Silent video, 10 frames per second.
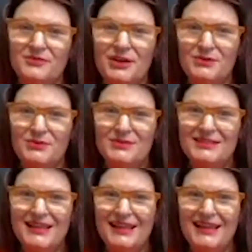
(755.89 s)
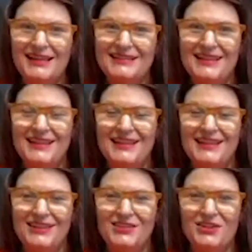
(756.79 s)
phones, and,
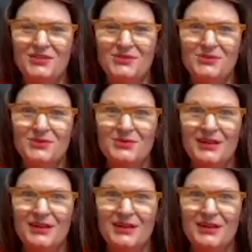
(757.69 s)
you know,